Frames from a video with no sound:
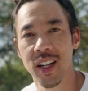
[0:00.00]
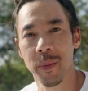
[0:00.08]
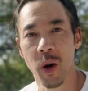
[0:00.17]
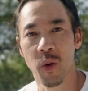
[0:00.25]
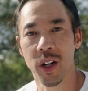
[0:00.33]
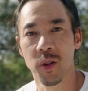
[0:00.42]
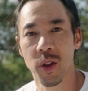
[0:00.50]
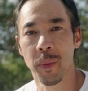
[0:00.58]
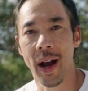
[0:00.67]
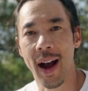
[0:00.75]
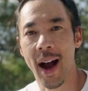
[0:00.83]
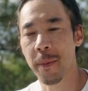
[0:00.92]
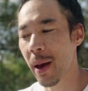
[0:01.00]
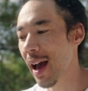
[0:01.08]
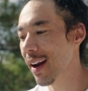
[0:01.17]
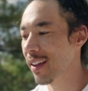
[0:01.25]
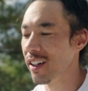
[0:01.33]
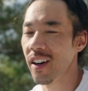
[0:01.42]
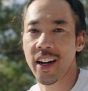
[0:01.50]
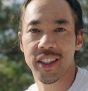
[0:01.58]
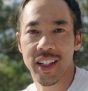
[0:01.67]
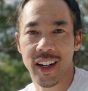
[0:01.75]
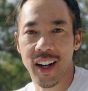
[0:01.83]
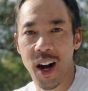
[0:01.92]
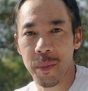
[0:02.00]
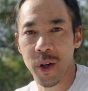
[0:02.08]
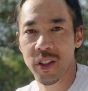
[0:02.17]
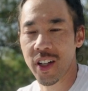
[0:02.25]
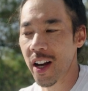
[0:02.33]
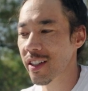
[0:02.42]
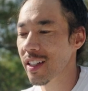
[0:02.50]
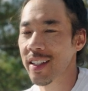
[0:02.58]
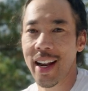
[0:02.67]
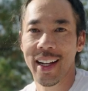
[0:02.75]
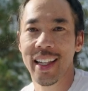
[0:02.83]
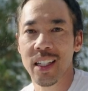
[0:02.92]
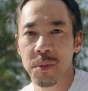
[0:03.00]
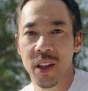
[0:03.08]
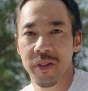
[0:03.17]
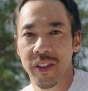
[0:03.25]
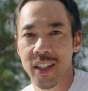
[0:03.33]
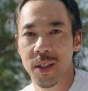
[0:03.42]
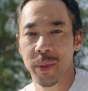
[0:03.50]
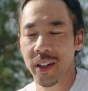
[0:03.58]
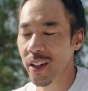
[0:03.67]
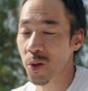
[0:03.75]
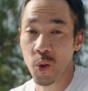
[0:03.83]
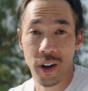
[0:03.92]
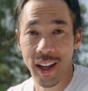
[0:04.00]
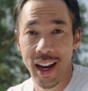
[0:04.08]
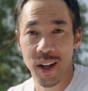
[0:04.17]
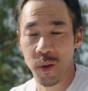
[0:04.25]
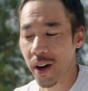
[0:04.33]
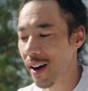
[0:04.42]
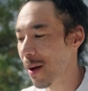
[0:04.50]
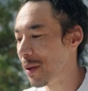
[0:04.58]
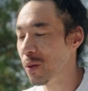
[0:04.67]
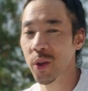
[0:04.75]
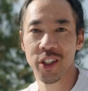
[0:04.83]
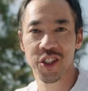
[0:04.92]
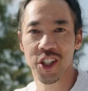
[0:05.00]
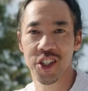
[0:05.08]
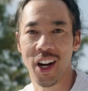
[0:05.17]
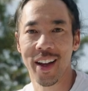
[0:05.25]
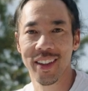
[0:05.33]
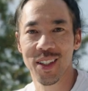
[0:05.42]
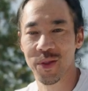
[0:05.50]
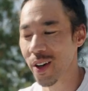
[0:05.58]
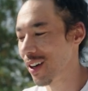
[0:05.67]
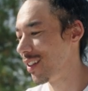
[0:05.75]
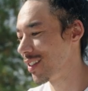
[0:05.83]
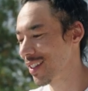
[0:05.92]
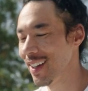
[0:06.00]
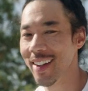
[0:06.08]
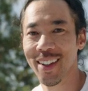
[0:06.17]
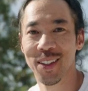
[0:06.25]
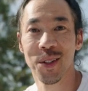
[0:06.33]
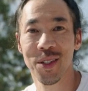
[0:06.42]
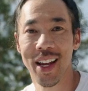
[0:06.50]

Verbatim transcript: thing about working with my iPad and the Logitech Combo Touch is that it gives me the flexibility to work anywhere. I mean, we just shot these photos two